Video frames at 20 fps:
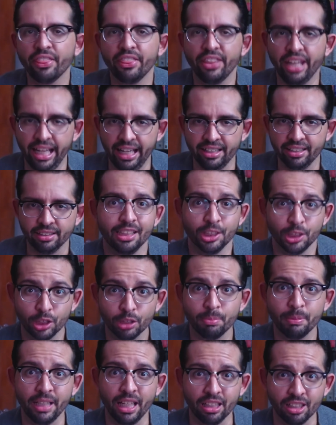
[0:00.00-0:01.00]
there. It took
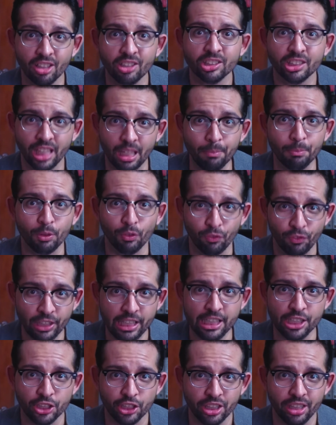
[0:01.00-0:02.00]
me a long time to
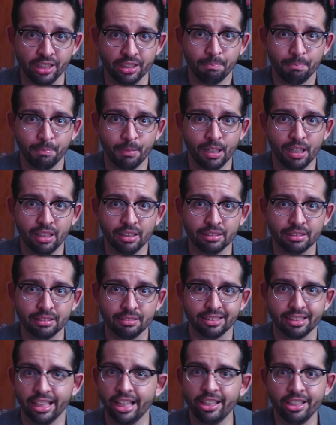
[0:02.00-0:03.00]
finish it, but
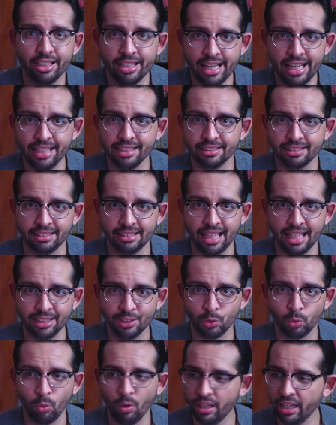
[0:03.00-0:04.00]
there it is.
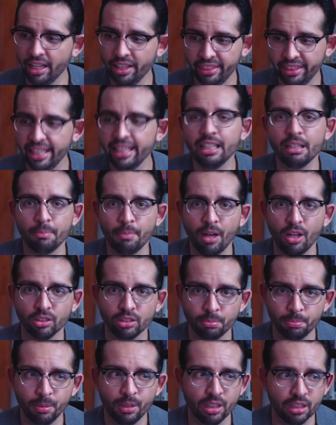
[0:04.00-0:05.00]
That's what I think about
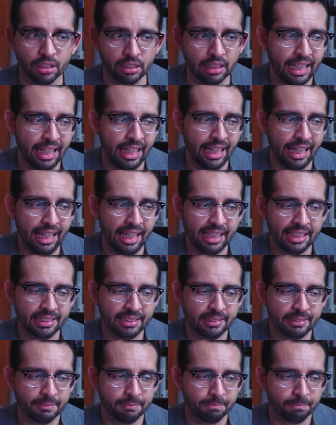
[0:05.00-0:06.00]
the book.
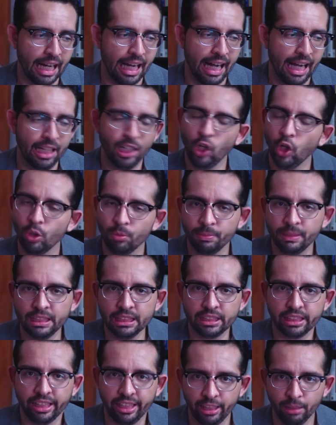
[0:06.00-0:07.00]
And I hope
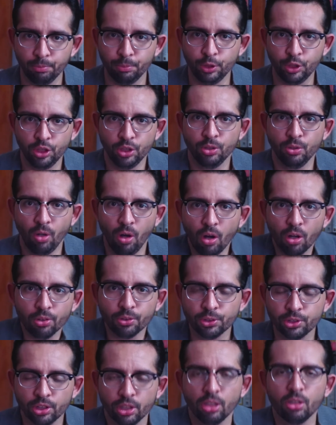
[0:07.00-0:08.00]
this helps you
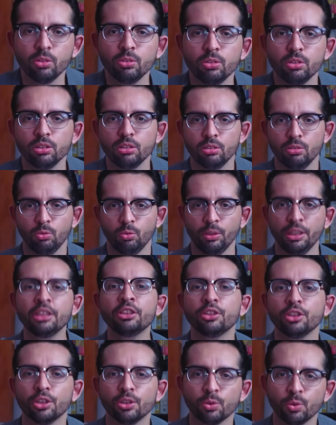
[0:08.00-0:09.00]
also
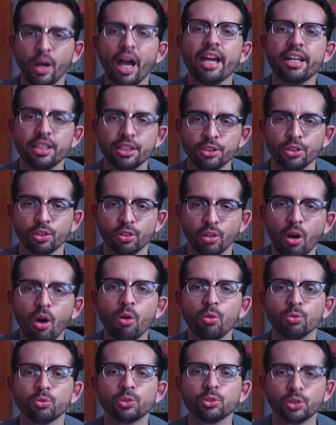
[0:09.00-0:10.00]
when you're writing your
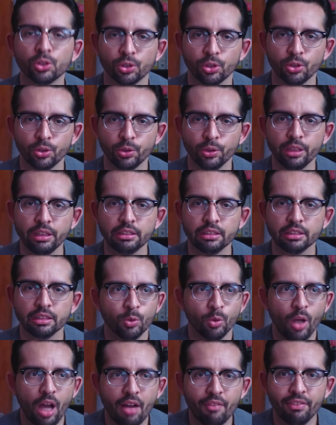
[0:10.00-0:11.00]
own stories
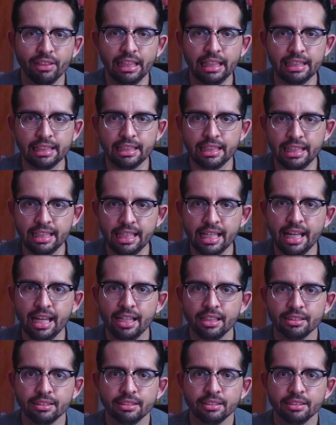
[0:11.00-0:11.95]
to have an idea